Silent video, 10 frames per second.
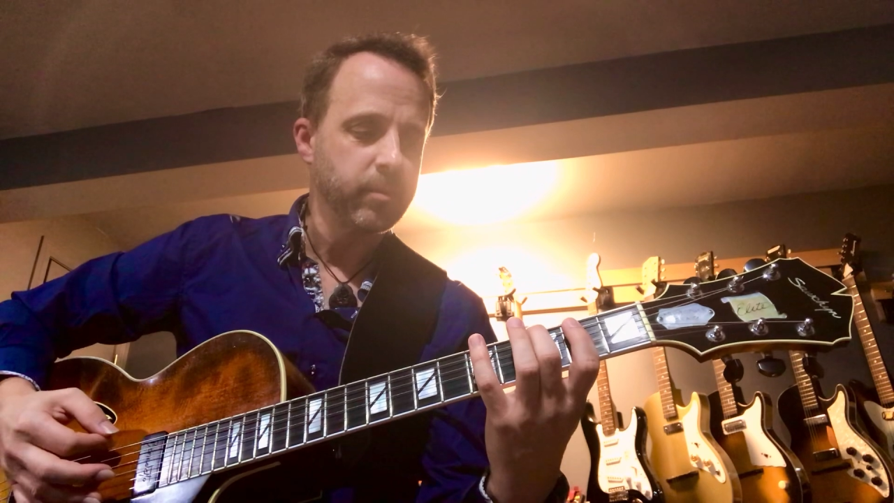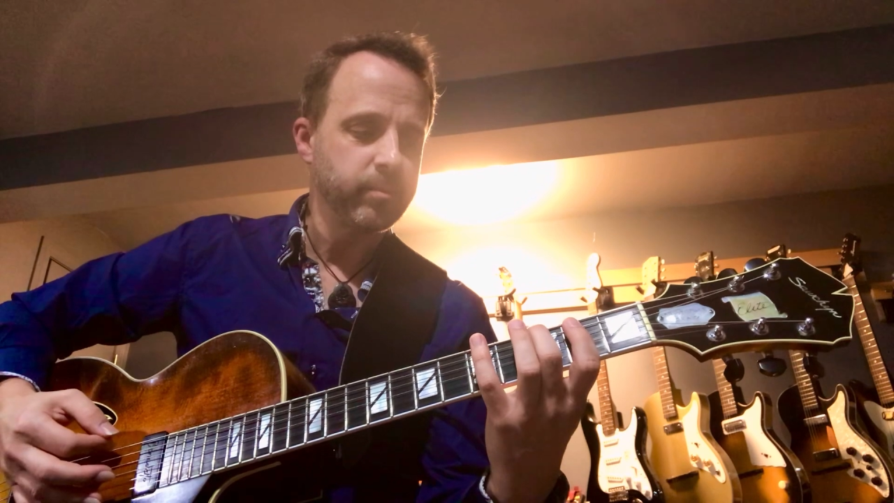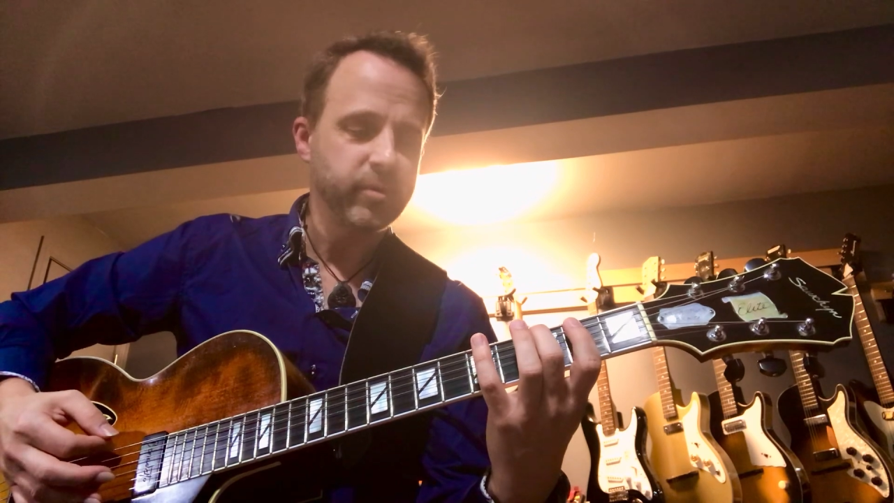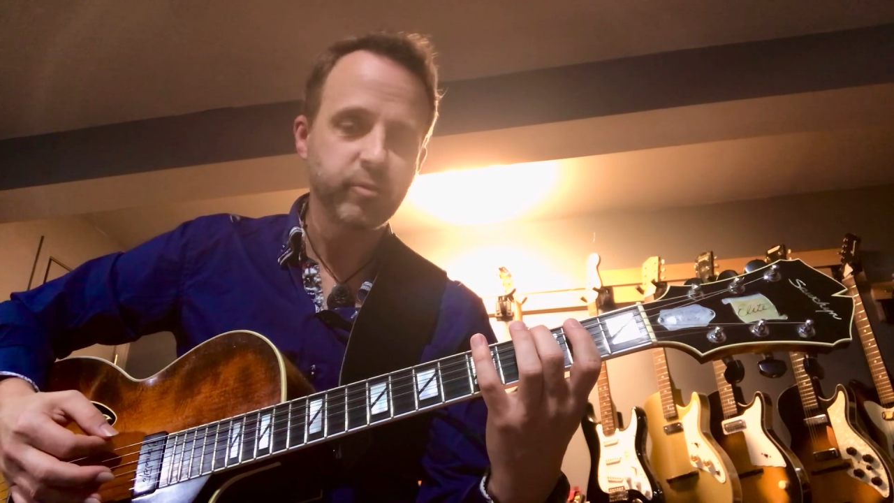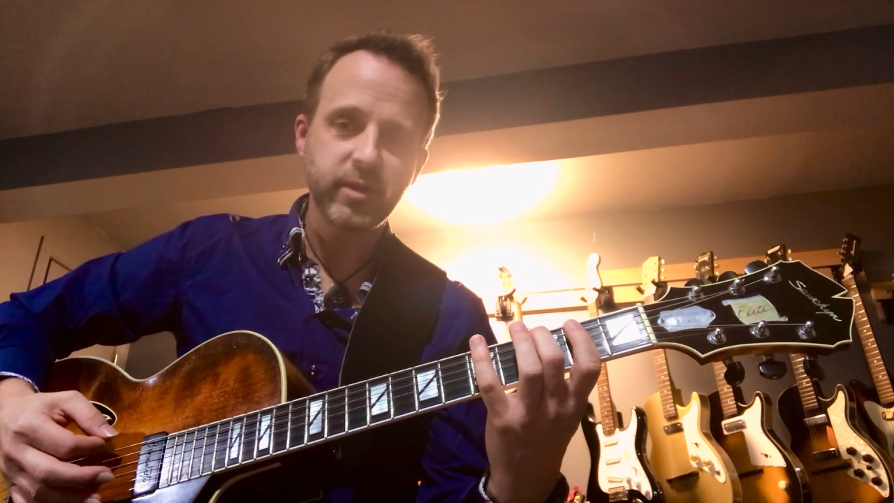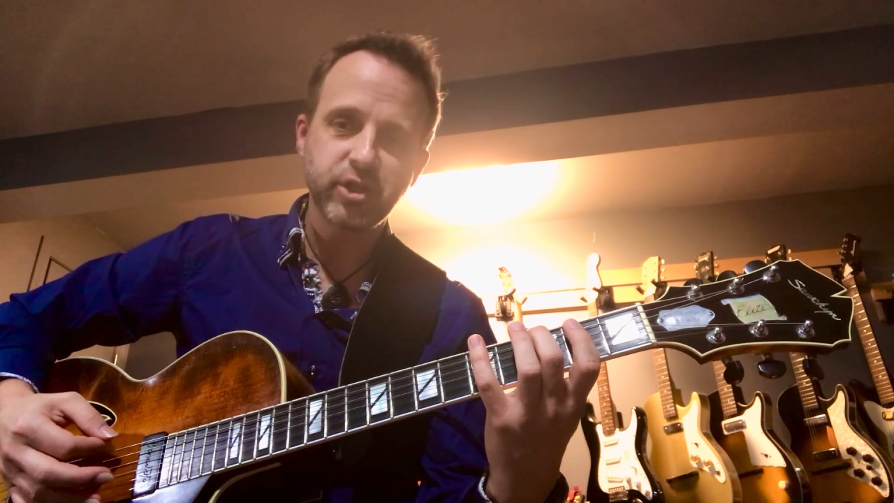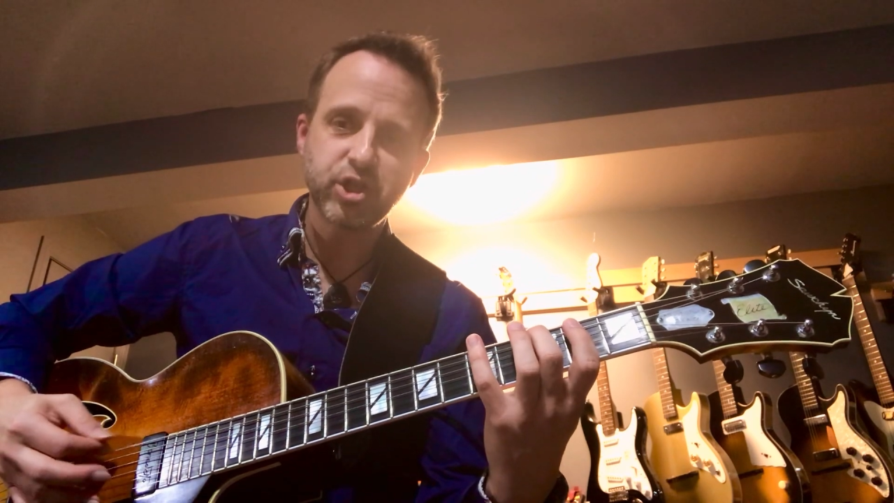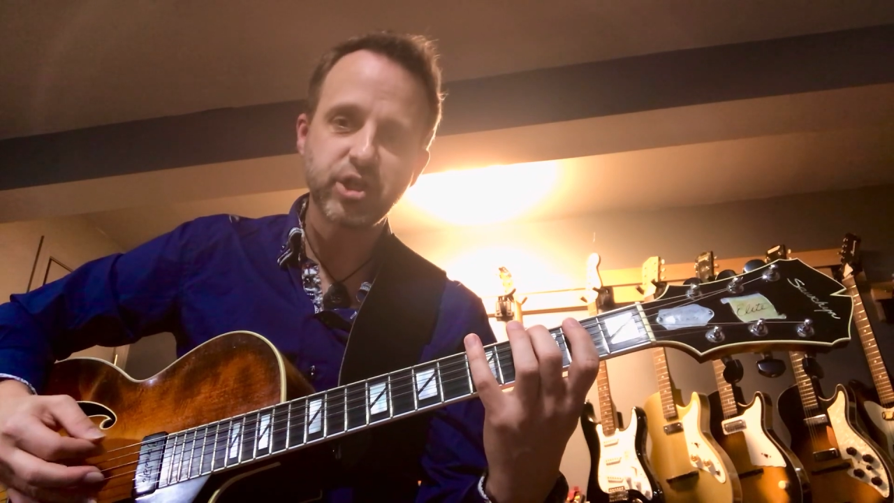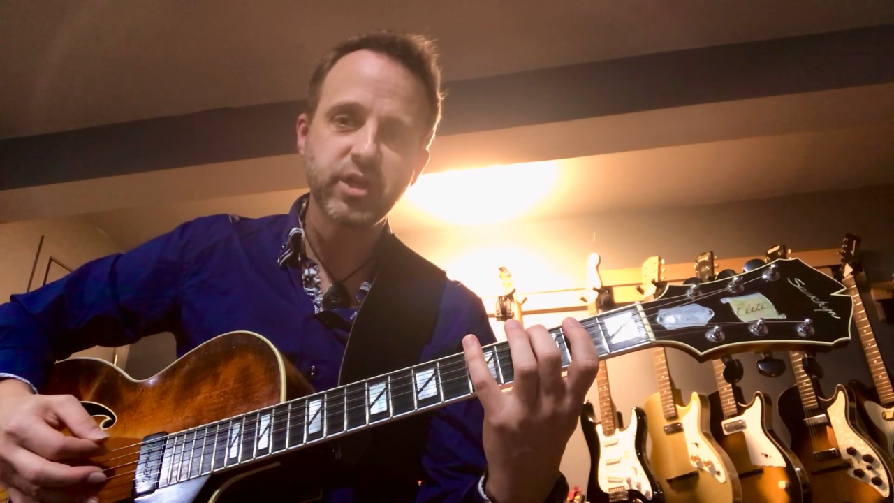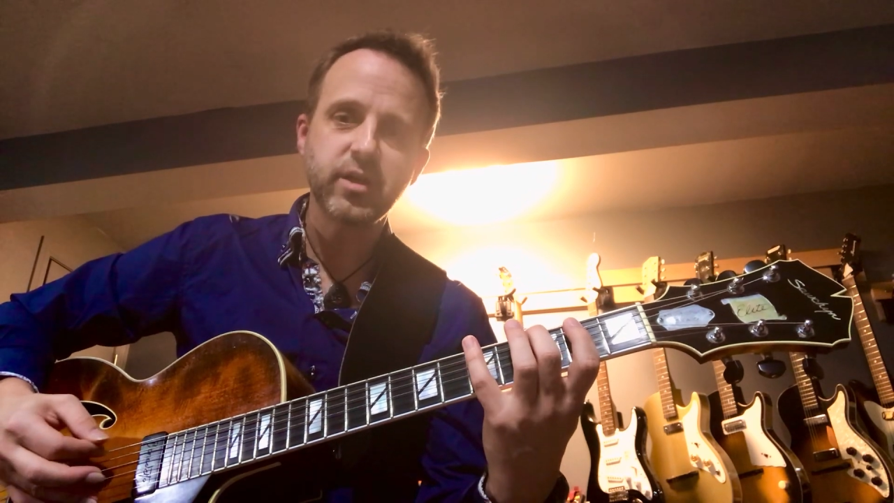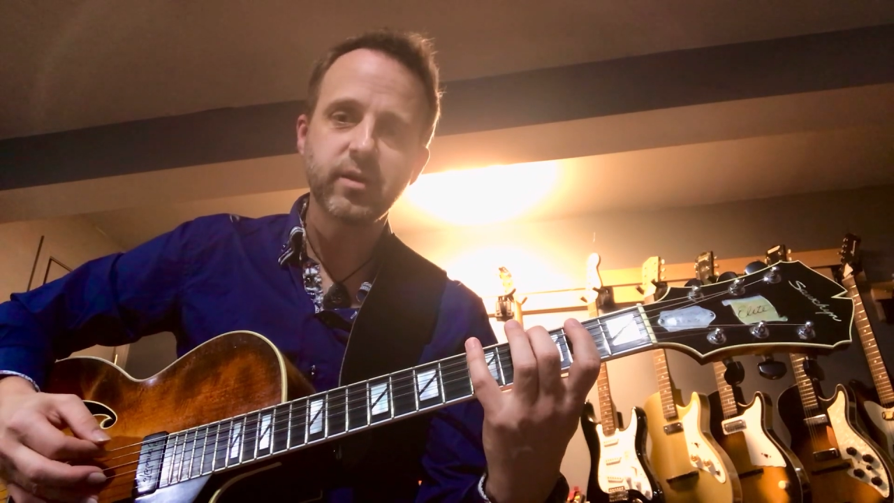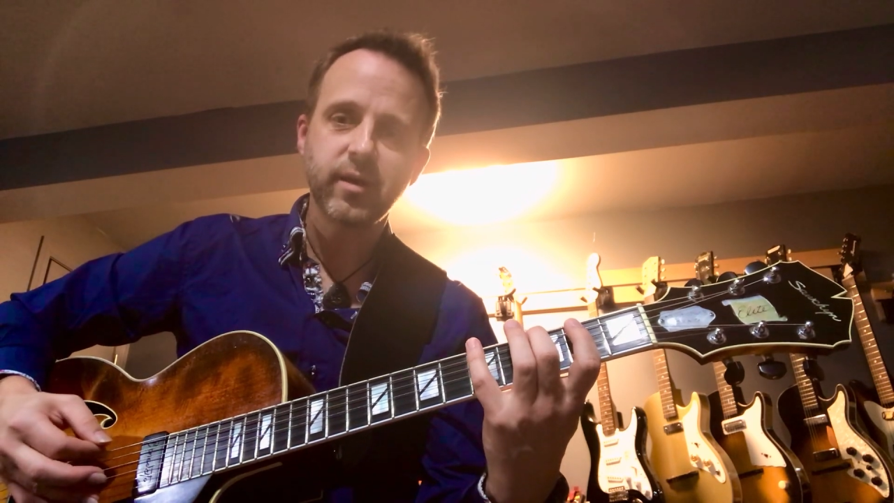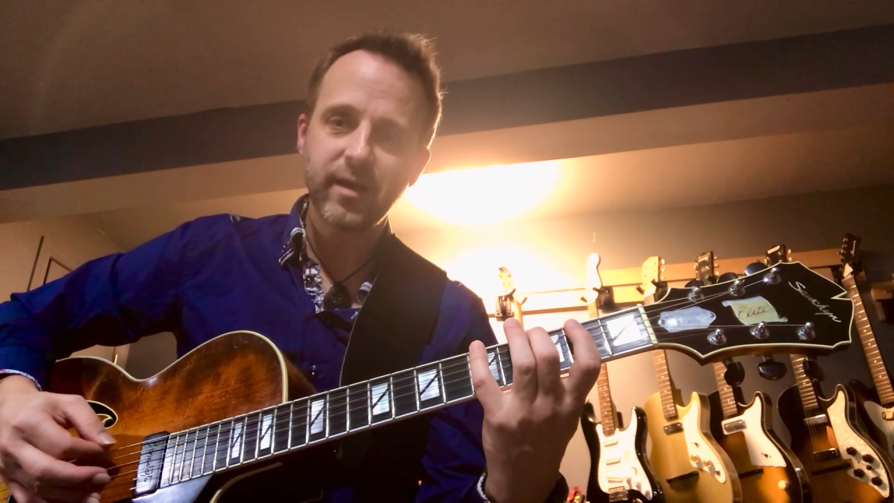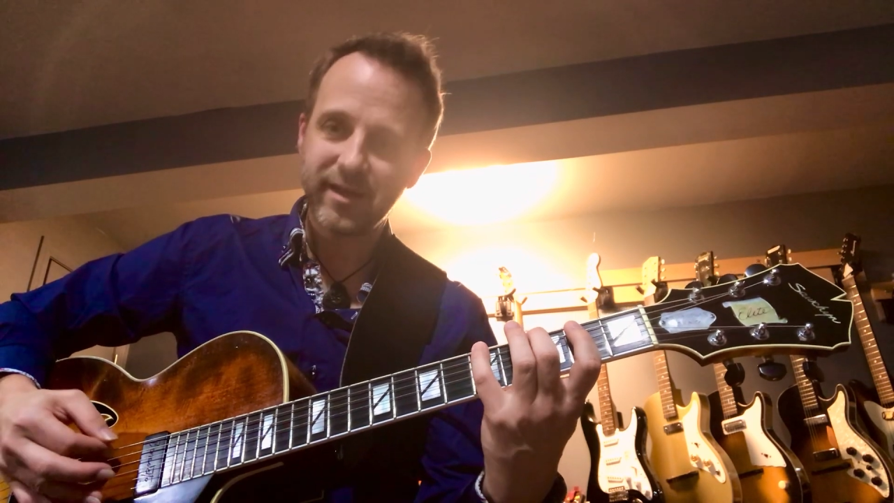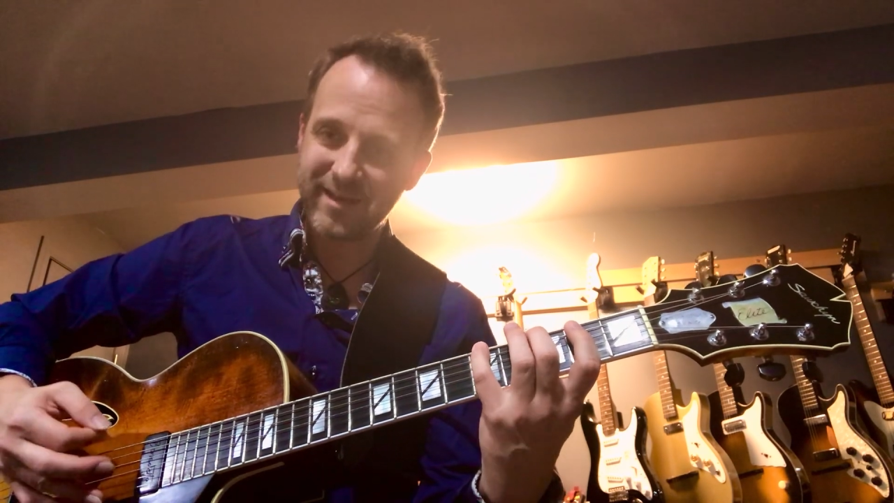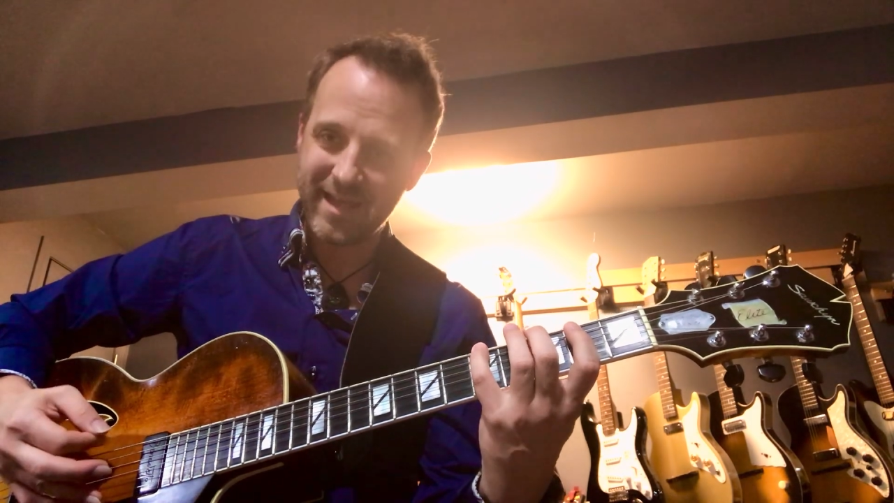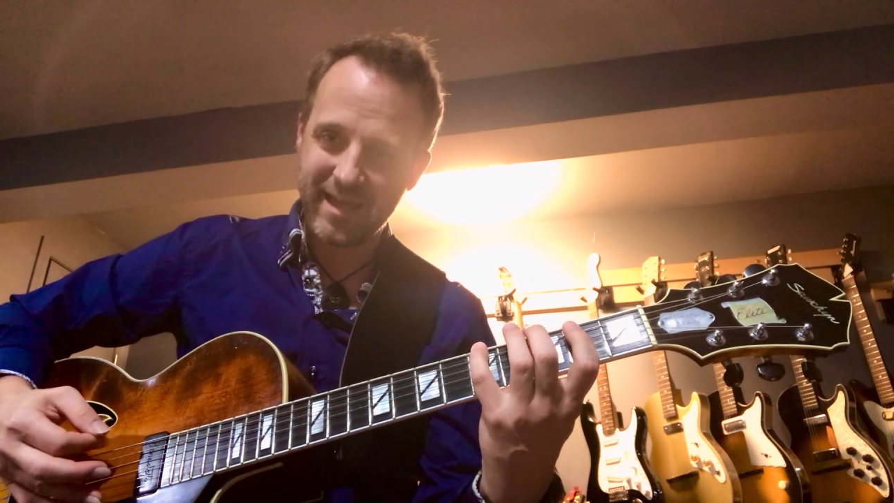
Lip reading: Between G and